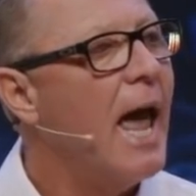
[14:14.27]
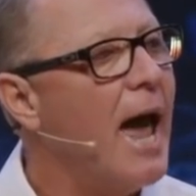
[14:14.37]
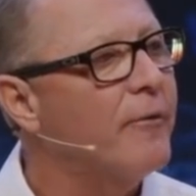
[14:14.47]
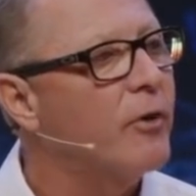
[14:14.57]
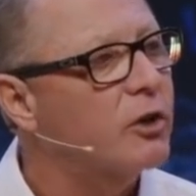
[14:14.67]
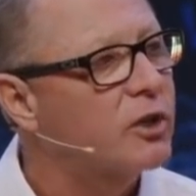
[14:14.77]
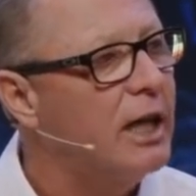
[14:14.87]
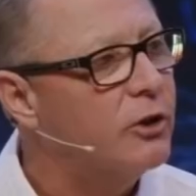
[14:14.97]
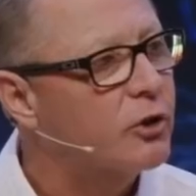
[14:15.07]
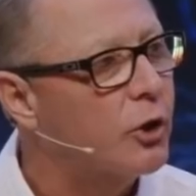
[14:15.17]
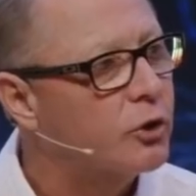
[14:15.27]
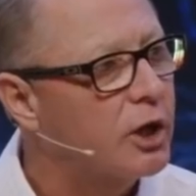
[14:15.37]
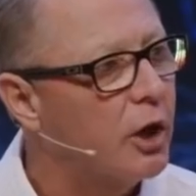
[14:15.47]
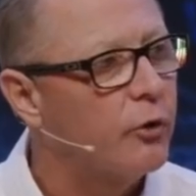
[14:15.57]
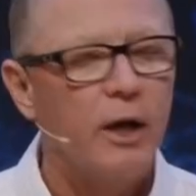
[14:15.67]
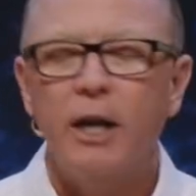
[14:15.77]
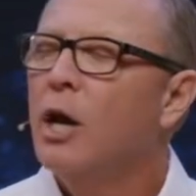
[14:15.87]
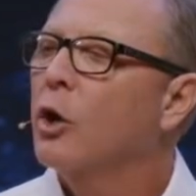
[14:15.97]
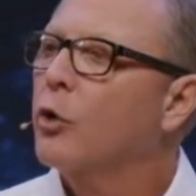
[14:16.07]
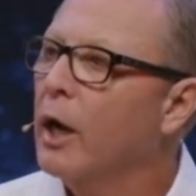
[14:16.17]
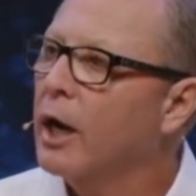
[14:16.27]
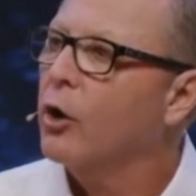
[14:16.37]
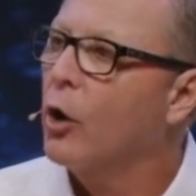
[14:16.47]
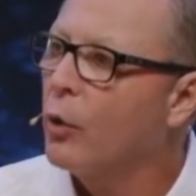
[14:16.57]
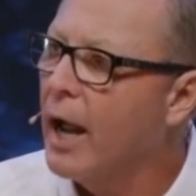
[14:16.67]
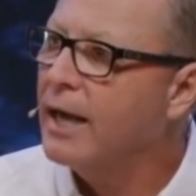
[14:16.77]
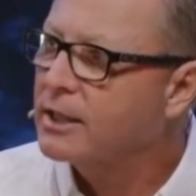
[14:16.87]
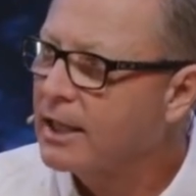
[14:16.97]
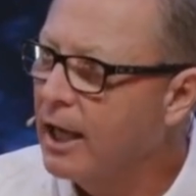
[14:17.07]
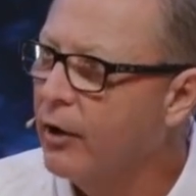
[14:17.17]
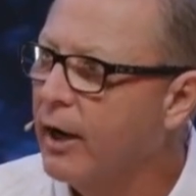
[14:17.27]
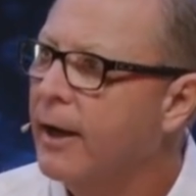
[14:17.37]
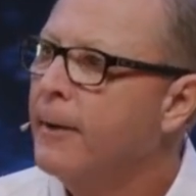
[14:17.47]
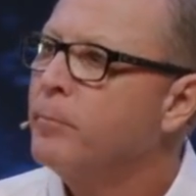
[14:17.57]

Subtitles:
ever teach your children critical race theory.